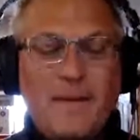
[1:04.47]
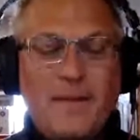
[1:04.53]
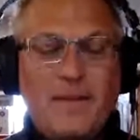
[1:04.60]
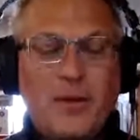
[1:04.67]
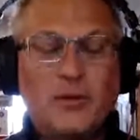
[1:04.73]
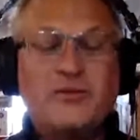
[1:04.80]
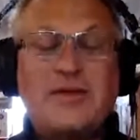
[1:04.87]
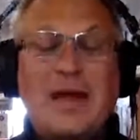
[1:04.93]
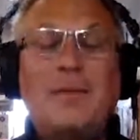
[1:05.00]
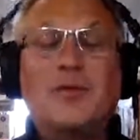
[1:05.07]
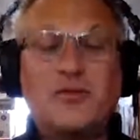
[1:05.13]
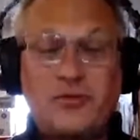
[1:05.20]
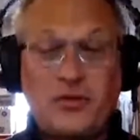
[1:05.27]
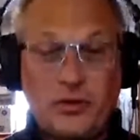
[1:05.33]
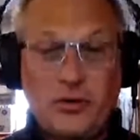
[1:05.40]
those
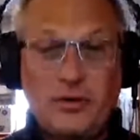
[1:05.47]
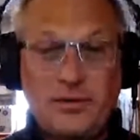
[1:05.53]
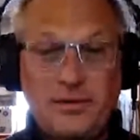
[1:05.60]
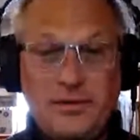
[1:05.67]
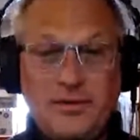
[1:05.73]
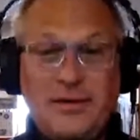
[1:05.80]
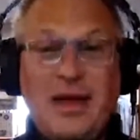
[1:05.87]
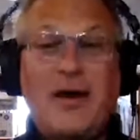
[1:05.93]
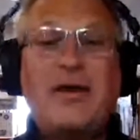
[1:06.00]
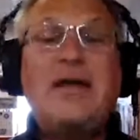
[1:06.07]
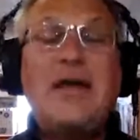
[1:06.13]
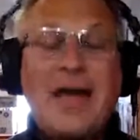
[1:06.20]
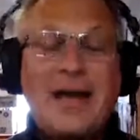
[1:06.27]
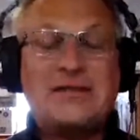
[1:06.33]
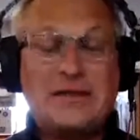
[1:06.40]
tables turn. Now
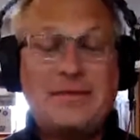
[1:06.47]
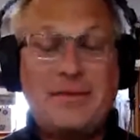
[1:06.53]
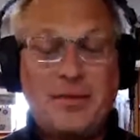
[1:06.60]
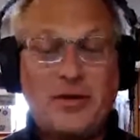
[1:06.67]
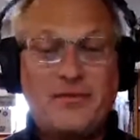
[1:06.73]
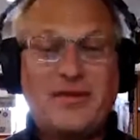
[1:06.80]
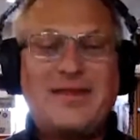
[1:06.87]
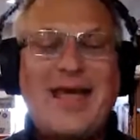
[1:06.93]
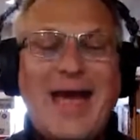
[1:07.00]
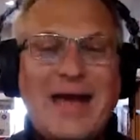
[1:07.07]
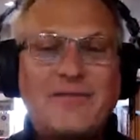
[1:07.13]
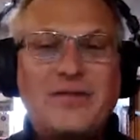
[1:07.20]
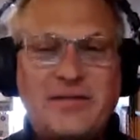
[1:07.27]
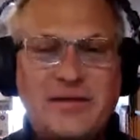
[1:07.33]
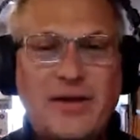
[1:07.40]
he has to be perfect. The
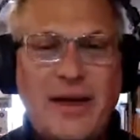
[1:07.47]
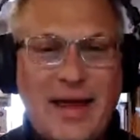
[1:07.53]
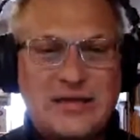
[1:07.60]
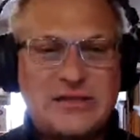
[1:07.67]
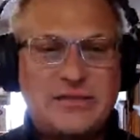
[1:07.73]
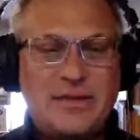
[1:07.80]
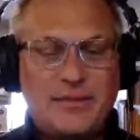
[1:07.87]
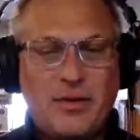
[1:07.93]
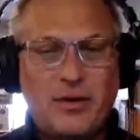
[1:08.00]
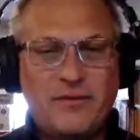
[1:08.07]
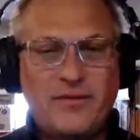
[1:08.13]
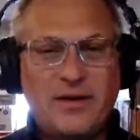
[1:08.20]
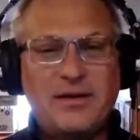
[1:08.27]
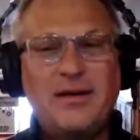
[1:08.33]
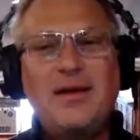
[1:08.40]
adversary has to be
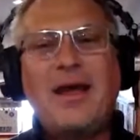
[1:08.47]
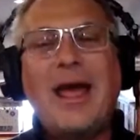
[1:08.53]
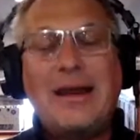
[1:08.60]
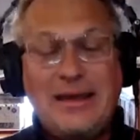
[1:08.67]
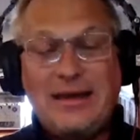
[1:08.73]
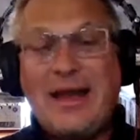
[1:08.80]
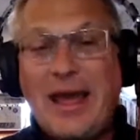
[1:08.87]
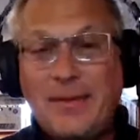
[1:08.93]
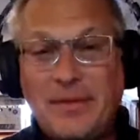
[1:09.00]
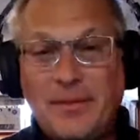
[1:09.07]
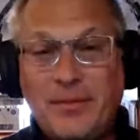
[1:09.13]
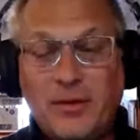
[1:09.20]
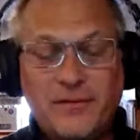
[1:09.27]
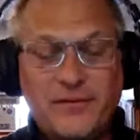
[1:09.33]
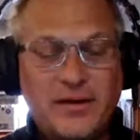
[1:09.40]
perfect, and he can't be
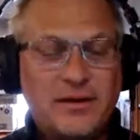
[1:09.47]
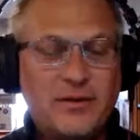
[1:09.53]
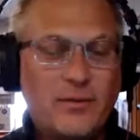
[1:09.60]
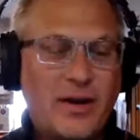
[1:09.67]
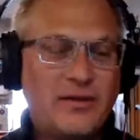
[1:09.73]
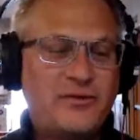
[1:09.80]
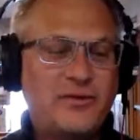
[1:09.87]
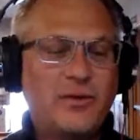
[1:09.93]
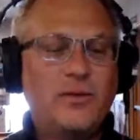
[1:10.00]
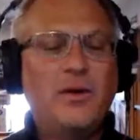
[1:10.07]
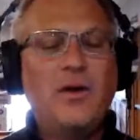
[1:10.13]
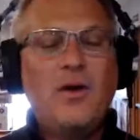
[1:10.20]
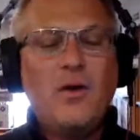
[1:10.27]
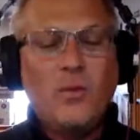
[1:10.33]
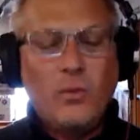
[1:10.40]
perfect, right? So
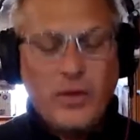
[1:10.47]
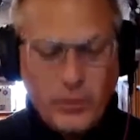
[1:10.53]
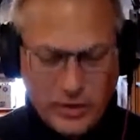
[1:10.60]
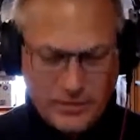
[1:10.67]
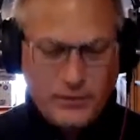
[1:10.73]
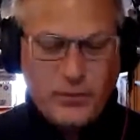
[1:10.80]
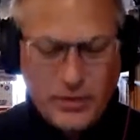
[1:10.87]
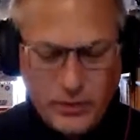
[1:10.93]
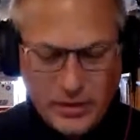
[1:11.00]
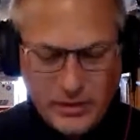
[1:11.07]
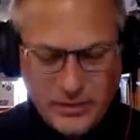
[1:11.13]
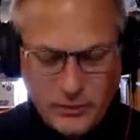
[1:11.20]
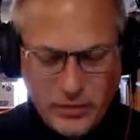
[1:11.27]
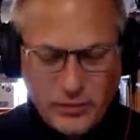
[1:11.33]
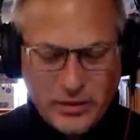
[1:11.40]
we want
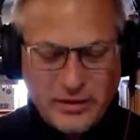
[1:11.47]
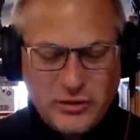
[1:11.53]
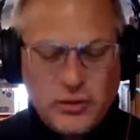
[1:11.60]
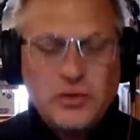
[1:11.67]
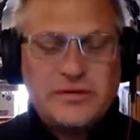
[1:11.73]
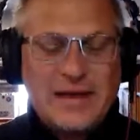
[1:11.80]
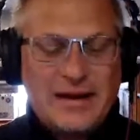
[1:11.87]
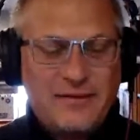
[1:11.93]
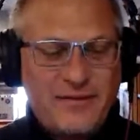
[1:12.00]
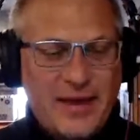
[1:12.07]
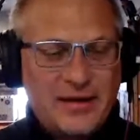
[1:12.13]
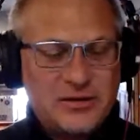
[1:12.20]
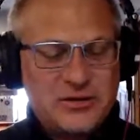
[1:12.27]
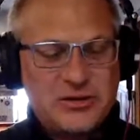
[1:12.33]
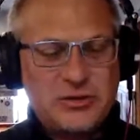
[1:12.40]
to use that
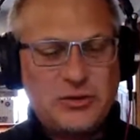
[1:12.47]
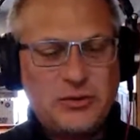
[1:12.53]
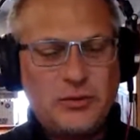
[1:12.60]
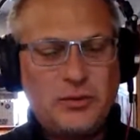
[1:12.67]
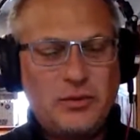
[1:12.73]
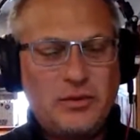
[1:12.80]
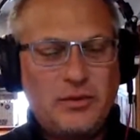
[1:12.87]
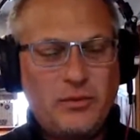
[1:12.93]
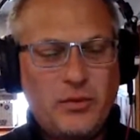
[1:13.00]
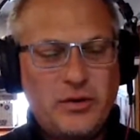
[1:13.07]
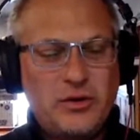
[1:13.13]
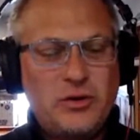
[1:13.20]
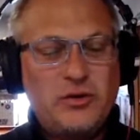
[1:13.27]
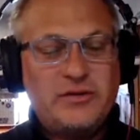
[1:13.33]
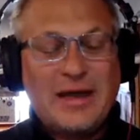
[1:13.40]
advantage
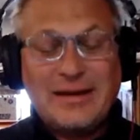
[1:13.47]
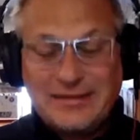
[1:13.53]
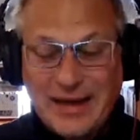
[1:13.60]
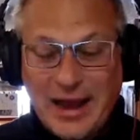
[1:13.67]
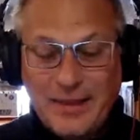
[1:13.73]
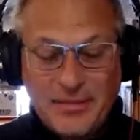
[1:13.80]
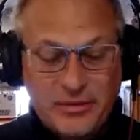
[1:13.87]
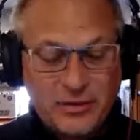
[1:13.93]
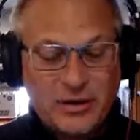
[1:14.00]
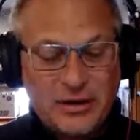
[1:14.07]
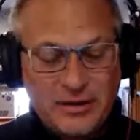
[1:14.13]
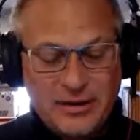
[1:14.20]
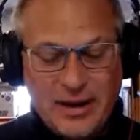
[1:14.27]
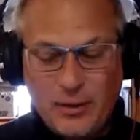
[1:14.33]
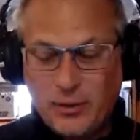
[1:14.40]
use that time that they're
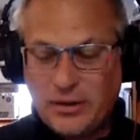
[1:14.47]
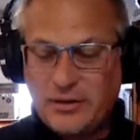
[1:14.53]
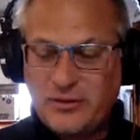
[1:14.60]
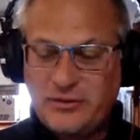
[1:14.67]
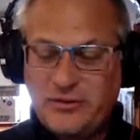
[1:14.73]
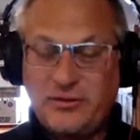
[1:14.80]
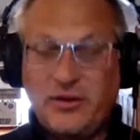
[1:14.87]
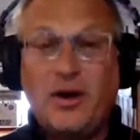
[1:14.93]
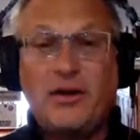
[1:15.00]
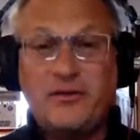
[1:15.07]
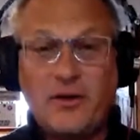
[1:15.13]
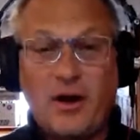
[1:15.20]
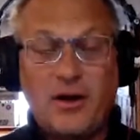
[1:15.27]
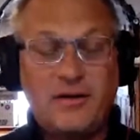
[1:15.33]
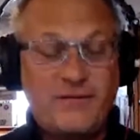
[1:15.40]
getting in the network to
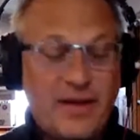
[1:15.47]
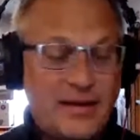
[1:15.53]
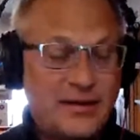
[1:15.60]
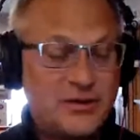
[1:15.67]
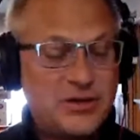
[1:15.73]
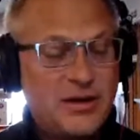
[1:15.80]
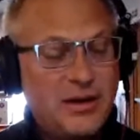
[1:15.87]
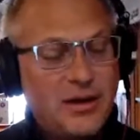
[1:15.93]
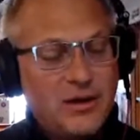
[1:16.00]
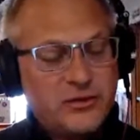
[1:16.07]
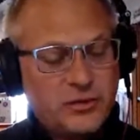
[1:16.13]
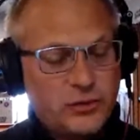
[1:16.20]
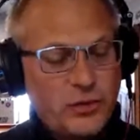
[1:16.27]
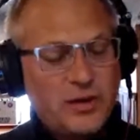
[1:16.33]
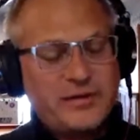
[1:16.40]
our advantage.
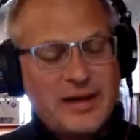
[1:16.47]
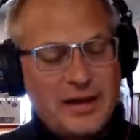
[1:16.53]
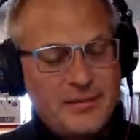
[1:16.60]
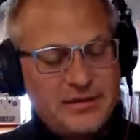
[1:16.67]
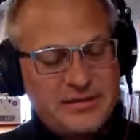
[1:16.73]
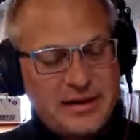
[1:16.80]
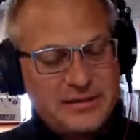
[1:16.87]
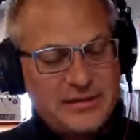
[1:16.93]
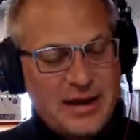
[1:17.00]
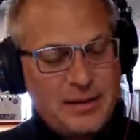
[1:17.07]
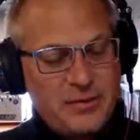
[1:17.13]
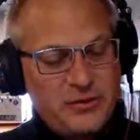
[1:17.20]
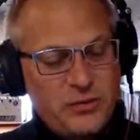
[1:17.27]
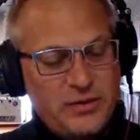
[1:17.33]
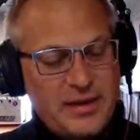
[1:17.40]
So dwell time is that time
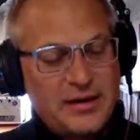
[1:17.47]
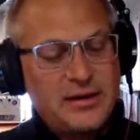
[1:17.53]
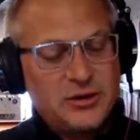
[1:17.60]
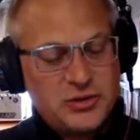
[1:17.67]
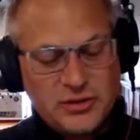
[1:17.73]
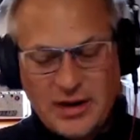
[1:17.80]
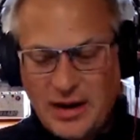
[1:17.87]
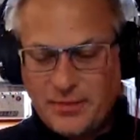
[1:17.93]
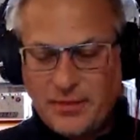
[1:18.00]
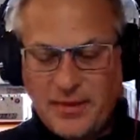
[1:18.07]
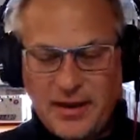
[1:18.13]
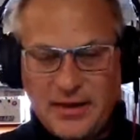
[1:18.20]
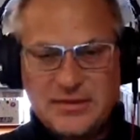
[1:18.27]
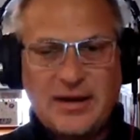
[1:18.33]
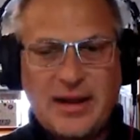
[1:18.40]
between that initial
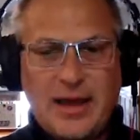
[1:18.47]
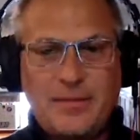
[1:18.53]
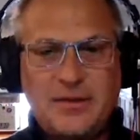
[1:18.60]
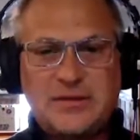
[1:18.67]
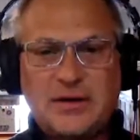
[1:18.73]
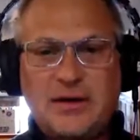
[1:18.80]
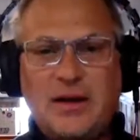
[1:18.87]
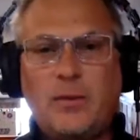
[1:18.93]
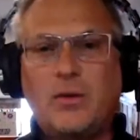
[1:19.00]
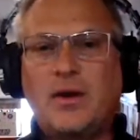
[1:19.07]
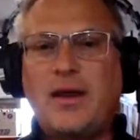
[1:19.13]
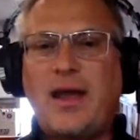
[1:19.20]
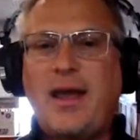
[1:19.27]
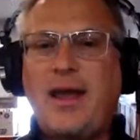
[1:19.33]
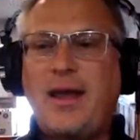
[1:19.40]
compromise that happens on a network
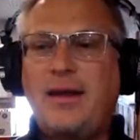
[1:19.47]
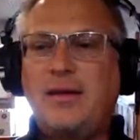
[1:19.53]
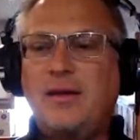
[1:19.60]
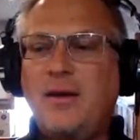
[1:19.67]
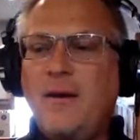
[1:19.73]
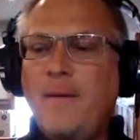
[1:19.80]
and